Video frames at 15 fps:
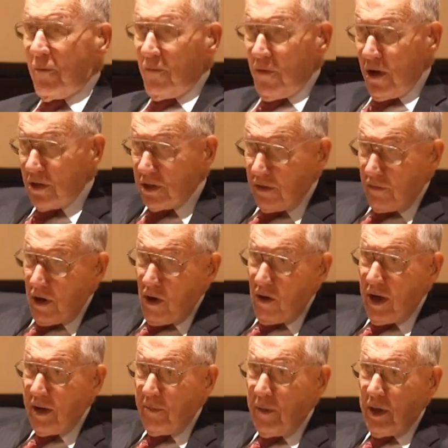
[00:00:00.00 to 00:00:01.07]
First of all,
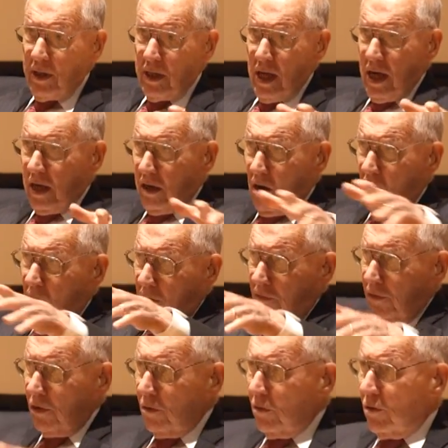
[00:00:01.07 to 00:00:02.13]
let me thank all
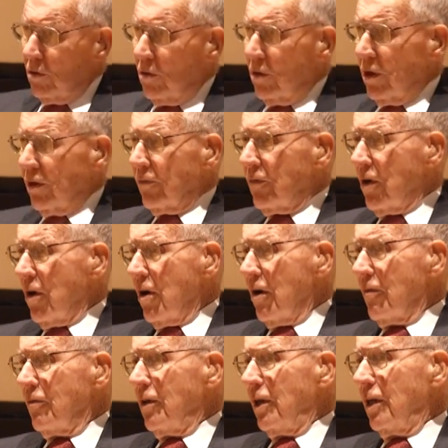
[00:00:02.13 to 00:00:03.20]
of you who are
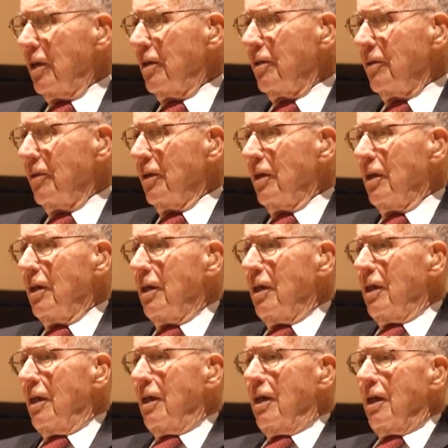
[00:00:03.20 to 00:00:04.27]
involved in
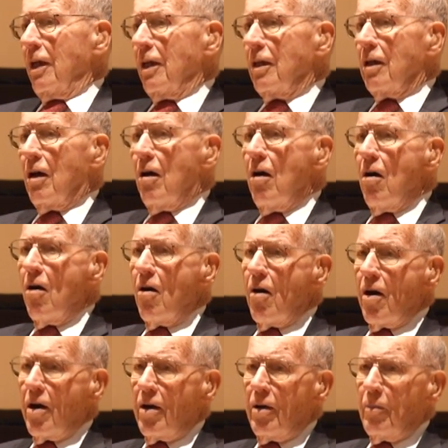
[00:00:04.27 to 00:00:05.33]
the
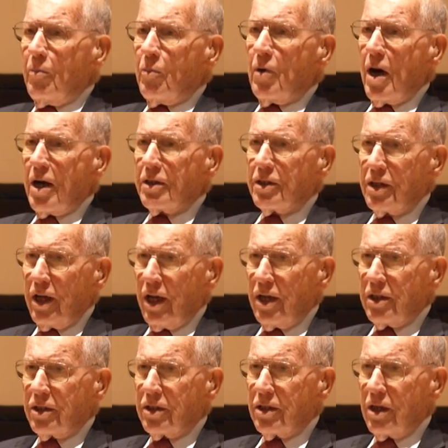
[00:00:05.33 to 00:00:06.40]
hard
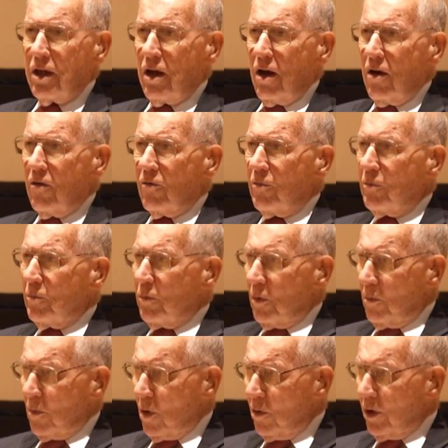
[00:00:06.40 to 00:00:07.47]
process of
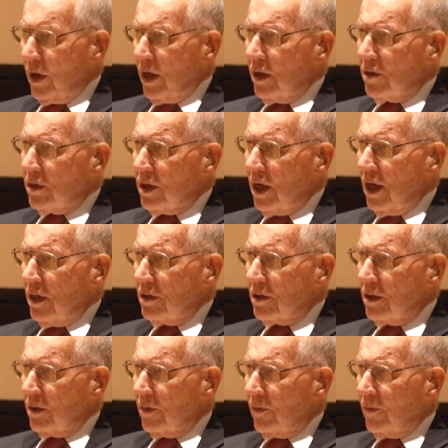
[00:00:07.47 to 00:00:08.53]
promoting
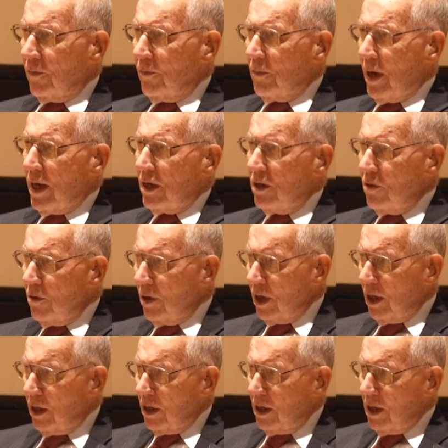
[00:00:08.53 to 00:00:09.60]
education by doing
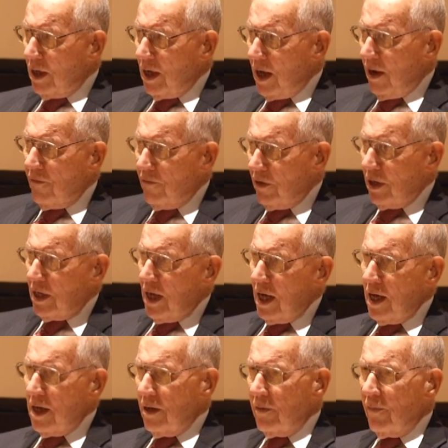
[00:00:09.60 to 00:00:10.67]
it every day